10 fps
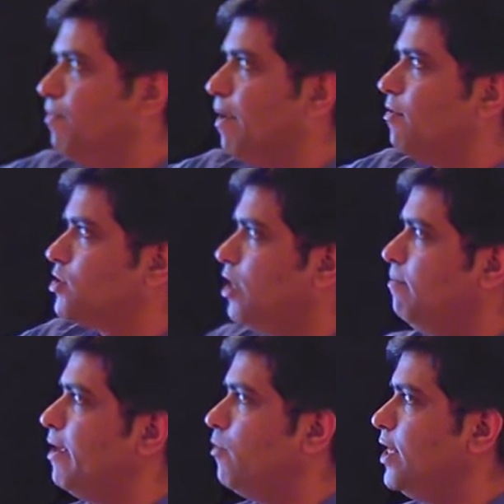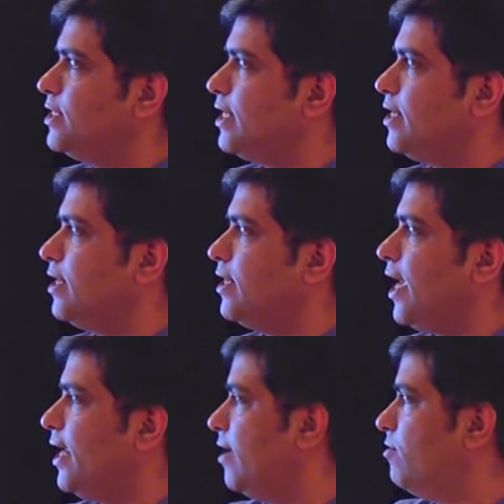the paper is called bigvis, and the
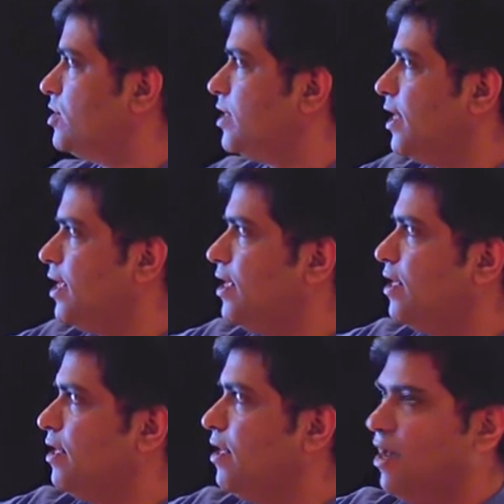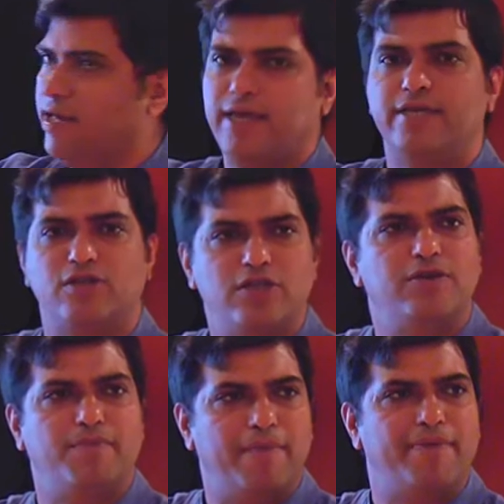idea was really, it's
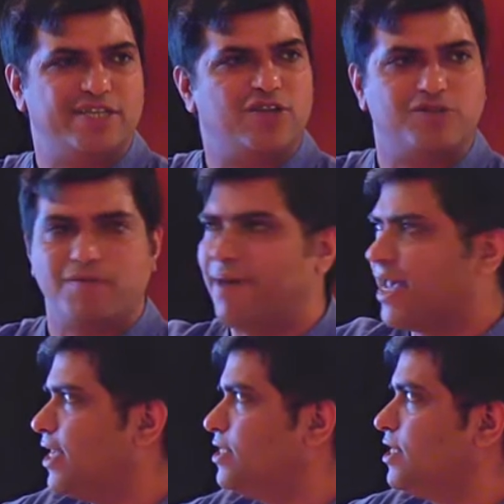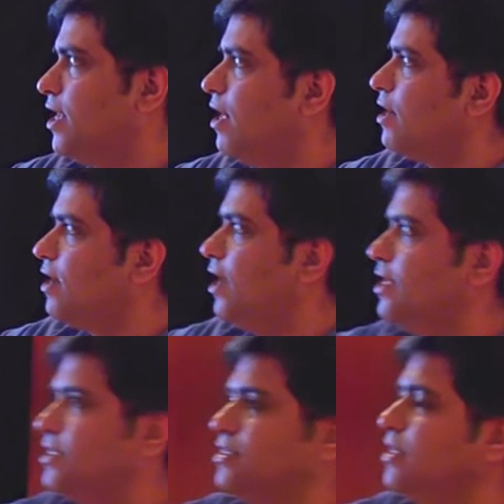also a paper, it's also a package in R. As,